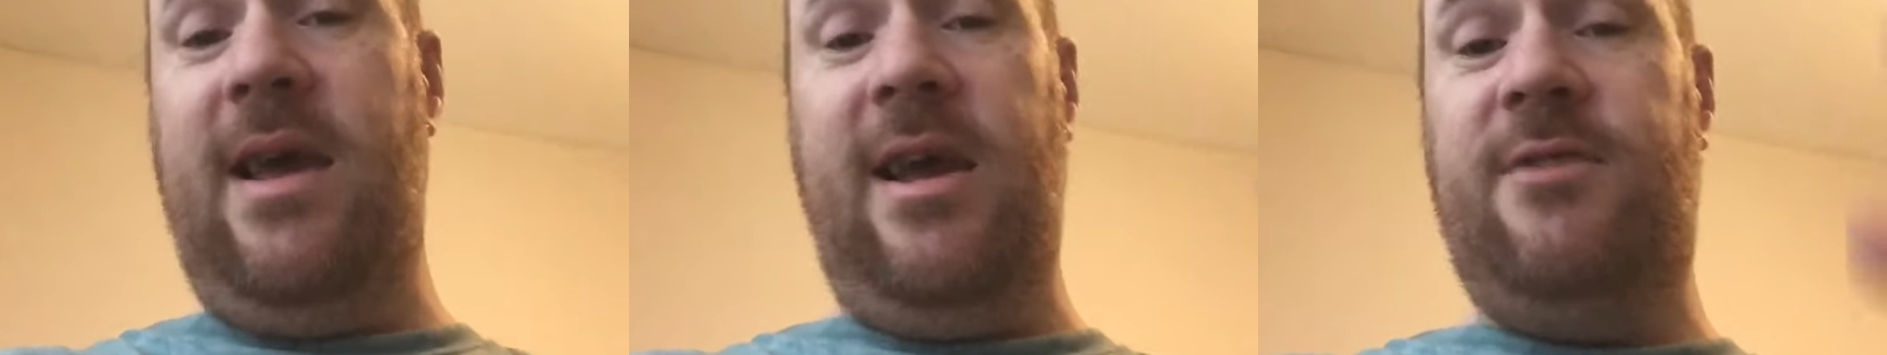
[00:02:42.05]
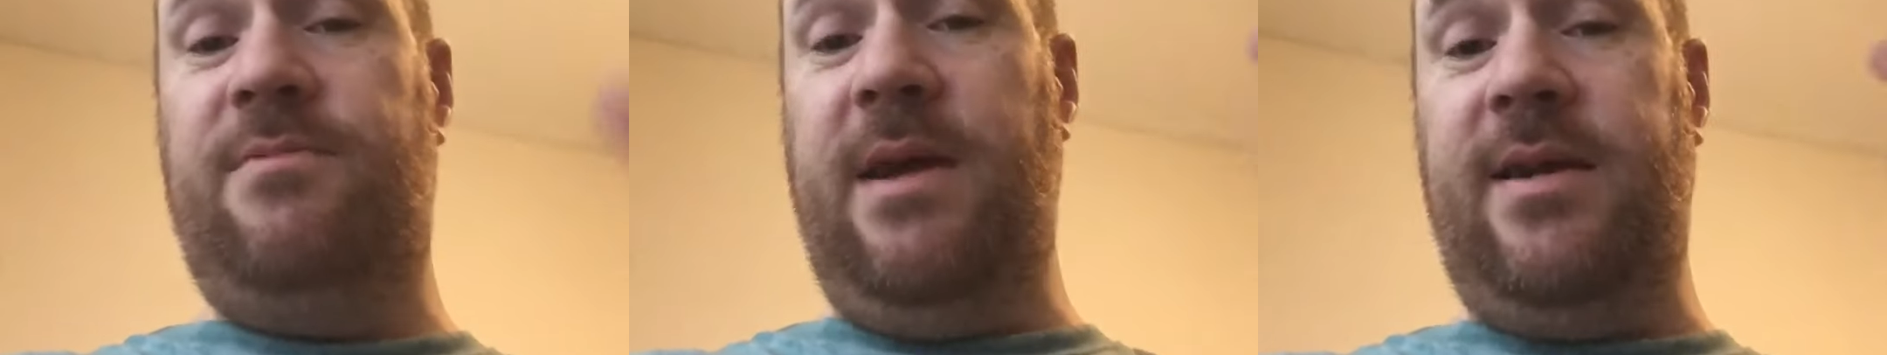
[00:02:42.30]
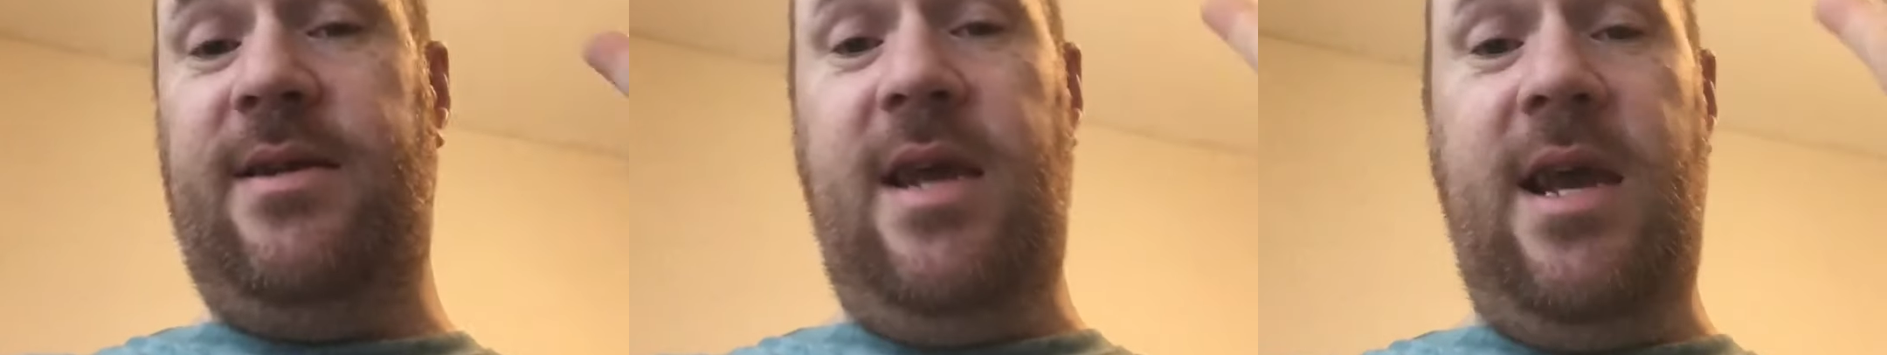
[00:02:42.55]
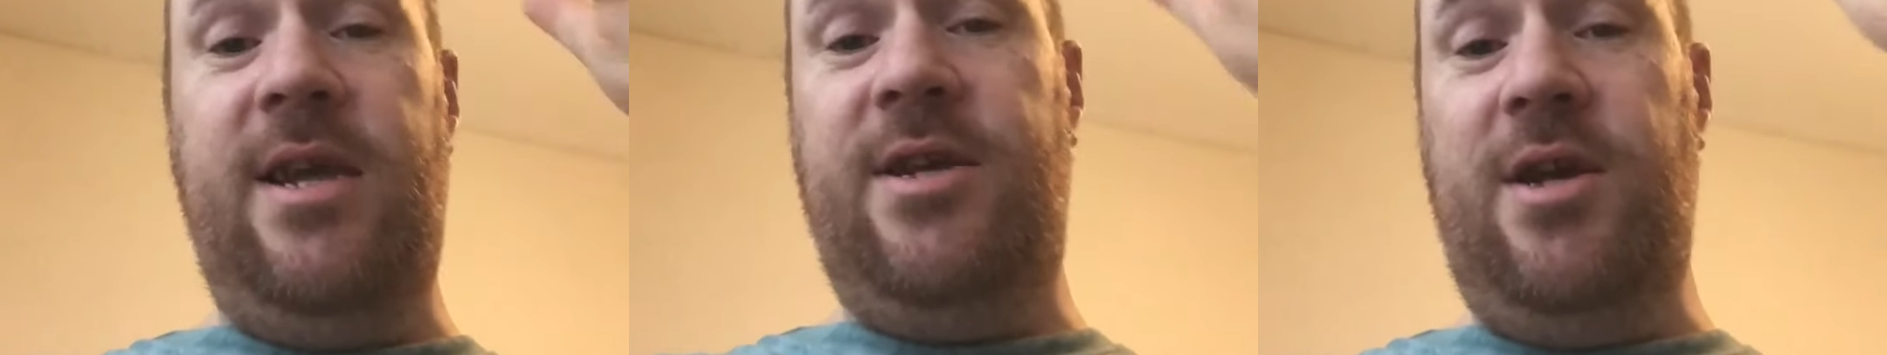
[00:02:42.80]

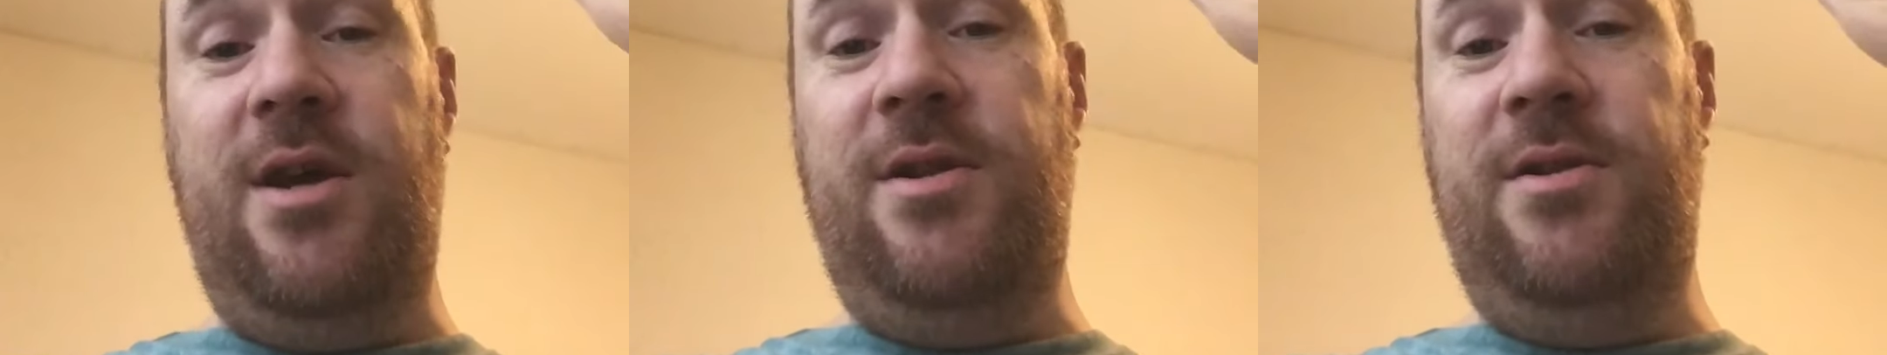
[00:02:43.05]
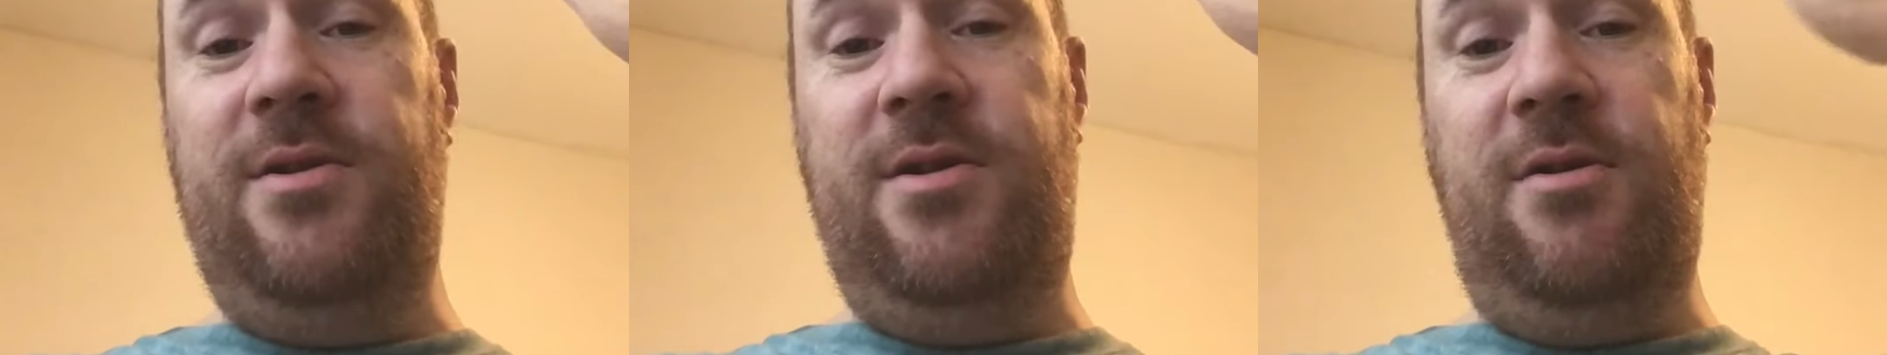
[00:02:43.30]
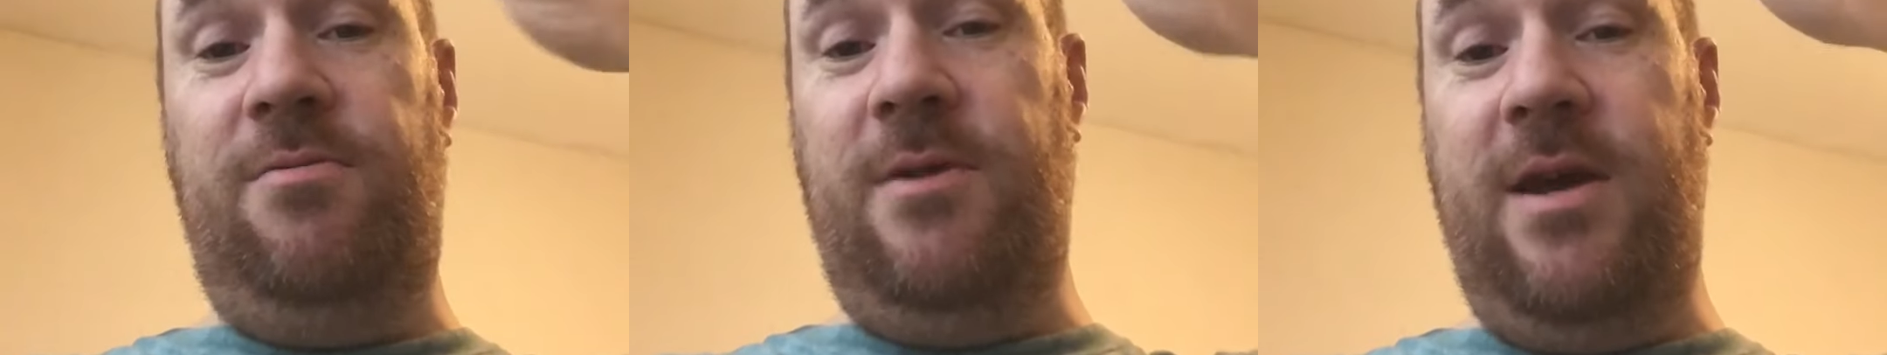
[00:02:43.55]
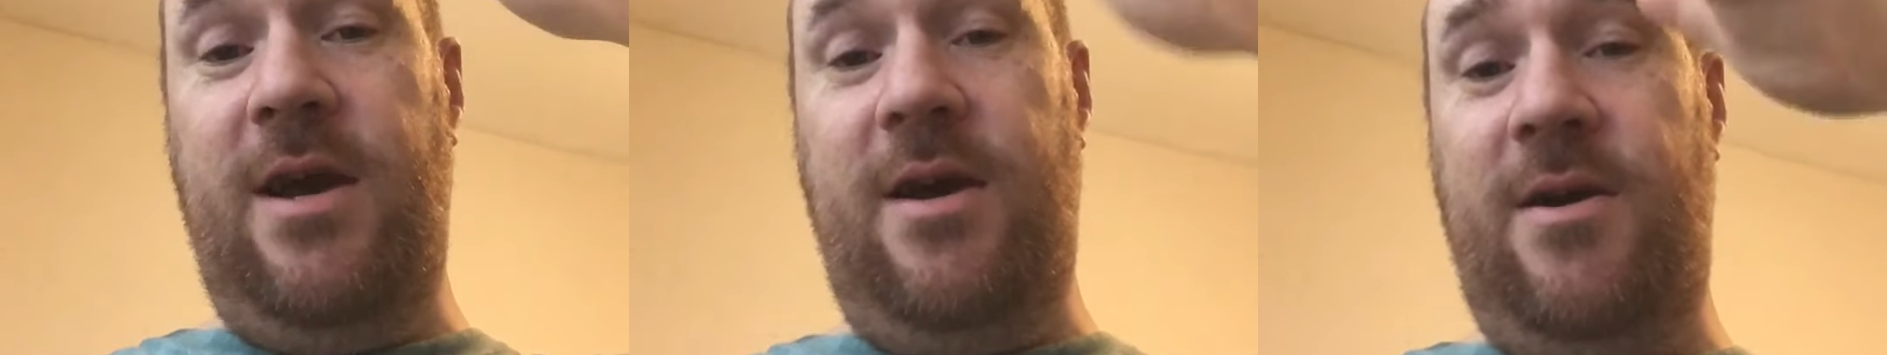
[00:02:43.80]
expectations up
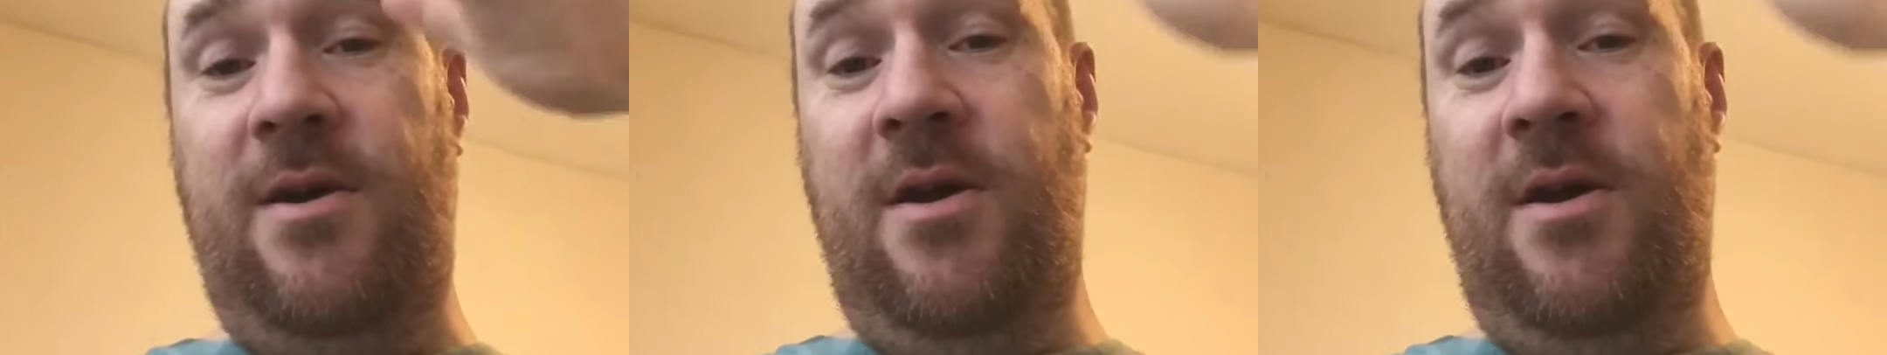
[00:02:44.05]
here,